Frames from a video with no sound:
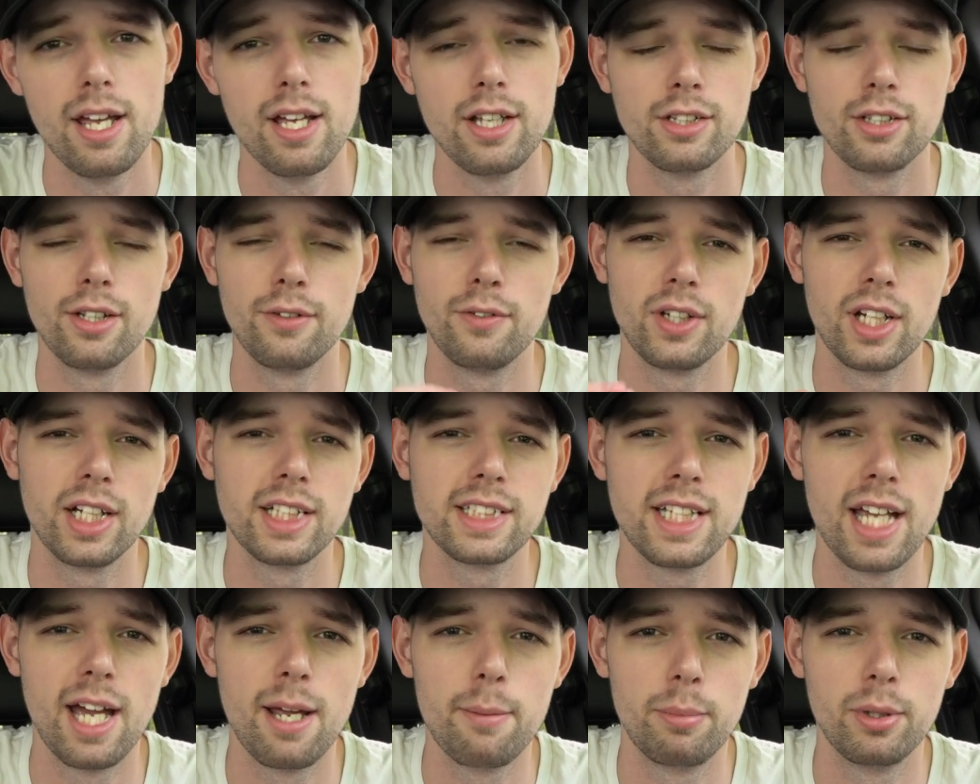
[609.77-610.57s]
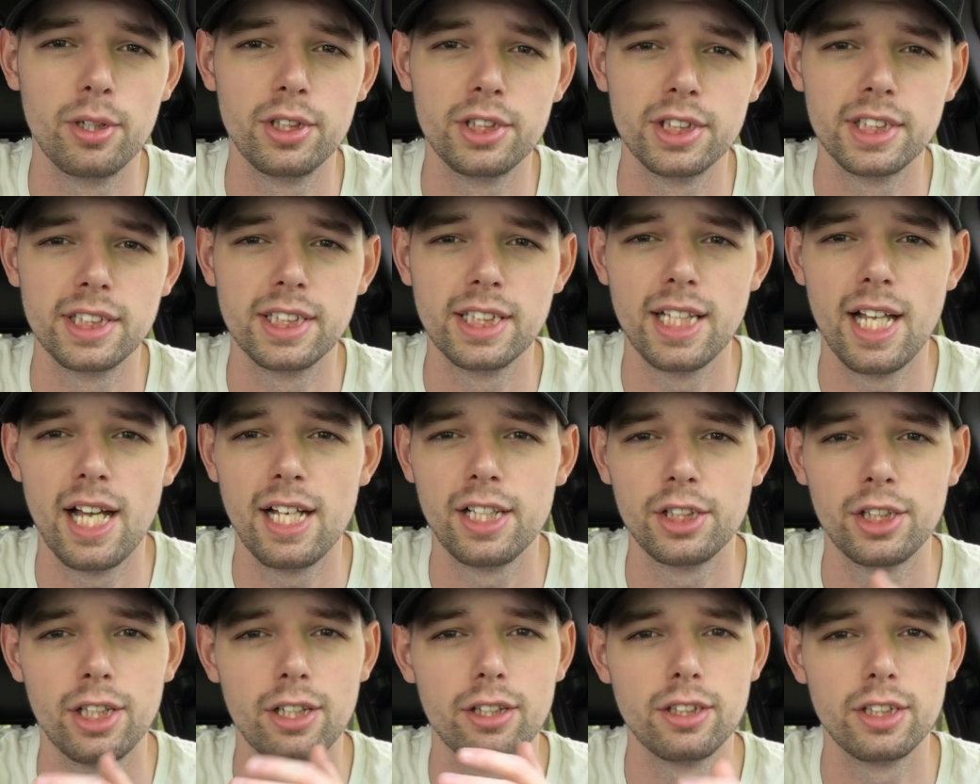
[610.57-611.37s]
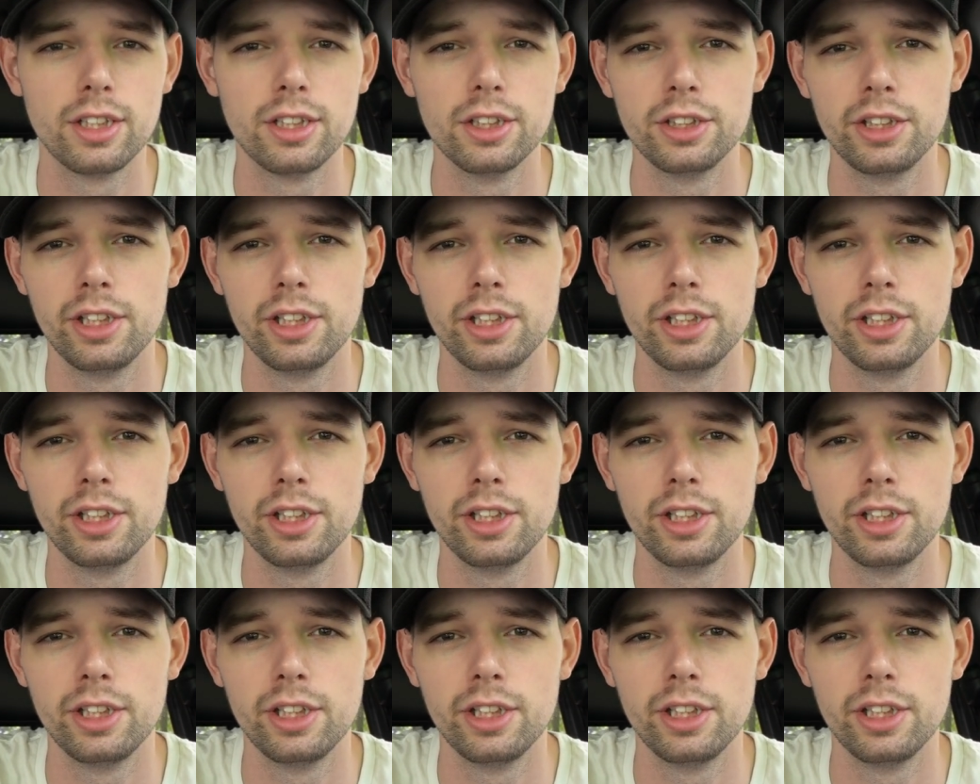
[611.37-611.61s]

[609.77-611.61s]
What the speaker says: So if you guys can push it to that, share it to your